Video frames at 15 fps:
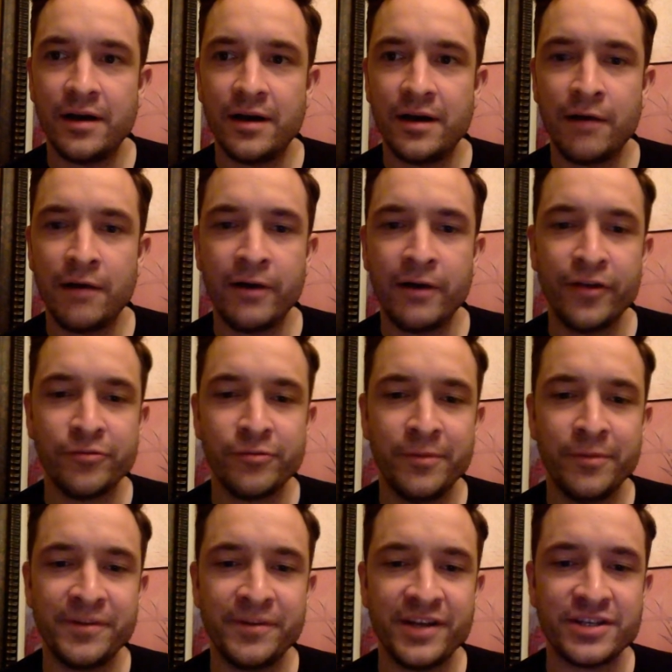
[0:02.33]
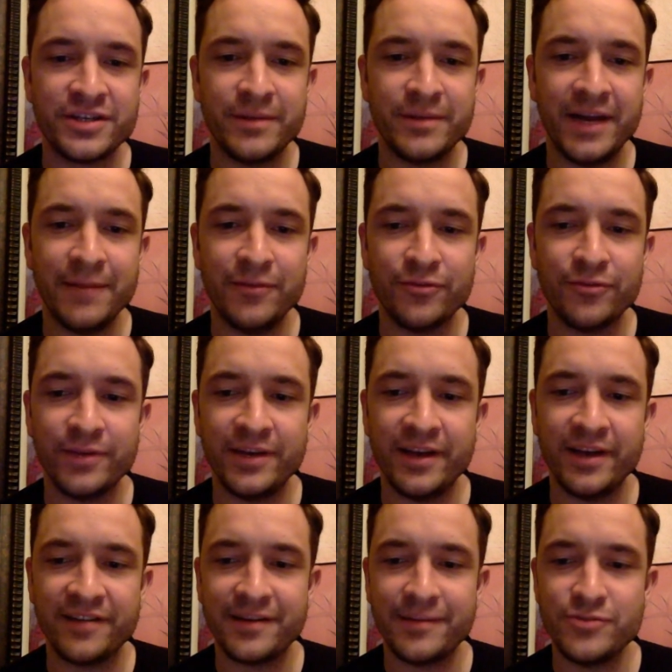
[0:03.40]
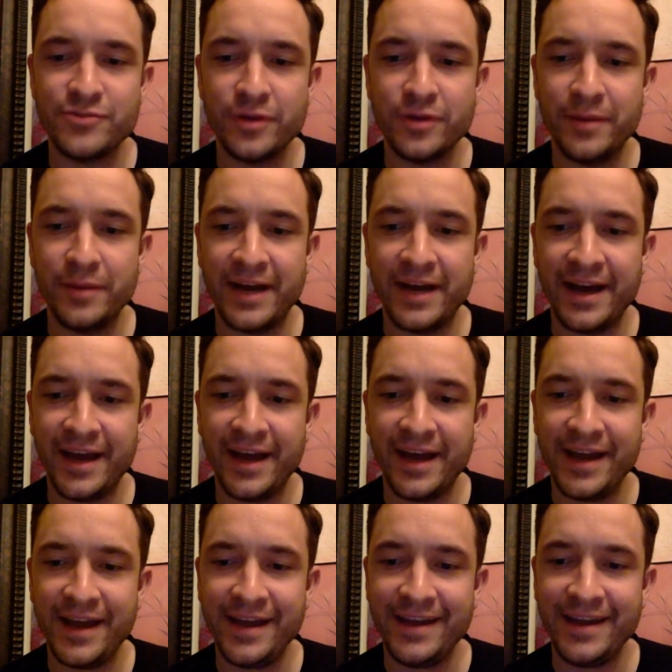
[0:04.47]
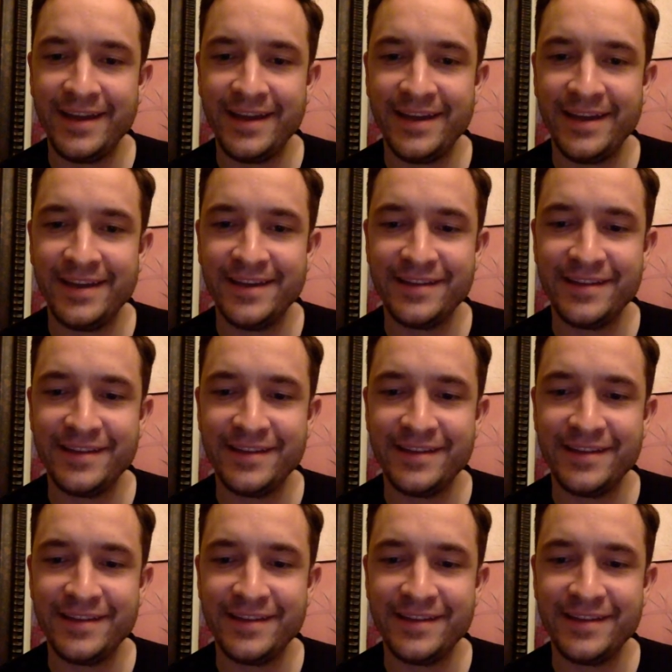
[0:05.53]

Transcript: All right, Ultra Noops Nation. My name is Reed Nelson. I'm joined by Izzy